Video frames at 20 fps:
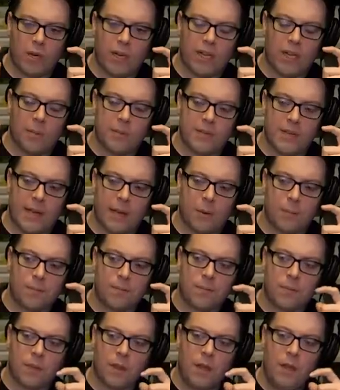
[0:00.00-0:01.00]
when he comes out.
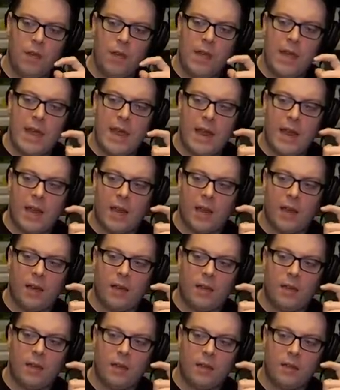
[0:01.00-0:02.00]
And
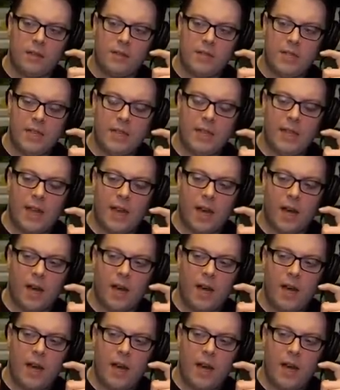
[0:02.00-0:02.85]
sitting there,